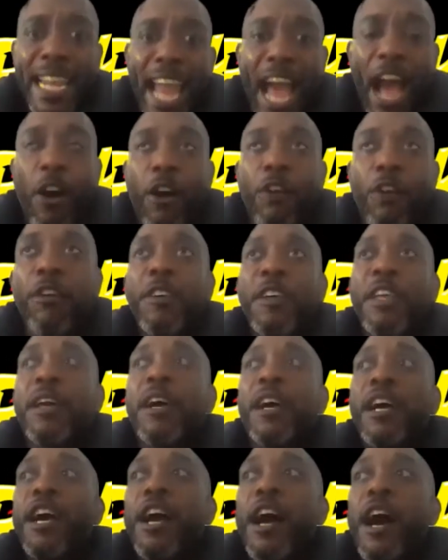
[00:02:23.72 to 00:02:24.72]
now
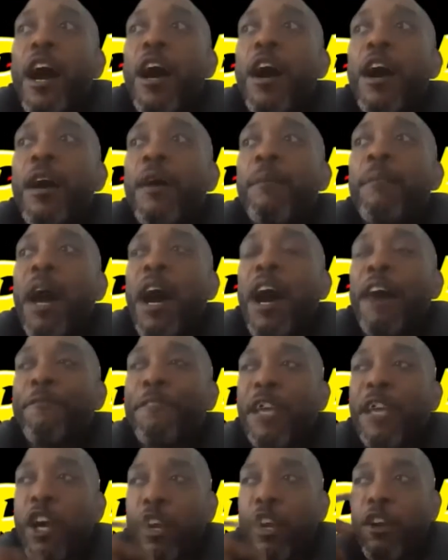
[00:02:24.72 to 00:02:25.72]
um, I
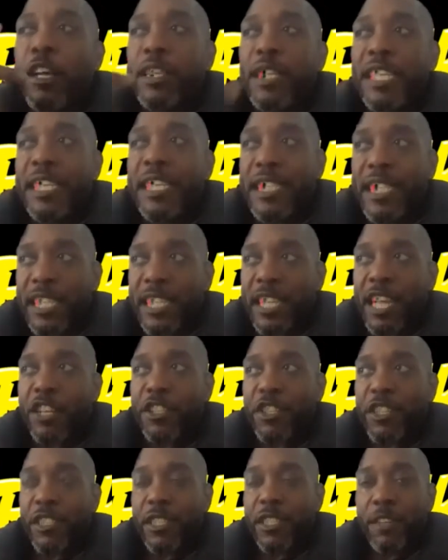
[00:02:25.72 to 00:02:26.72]
think a lot of these
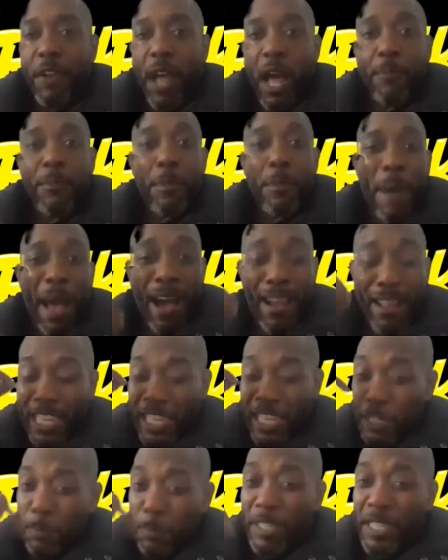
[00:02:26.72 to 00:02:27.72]
discussions have come about,
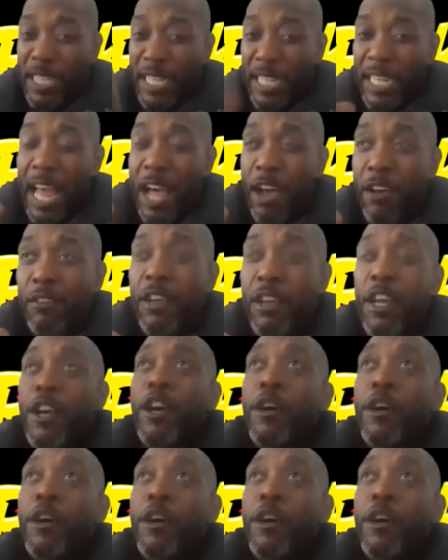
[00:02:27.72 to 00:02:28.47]
especially now,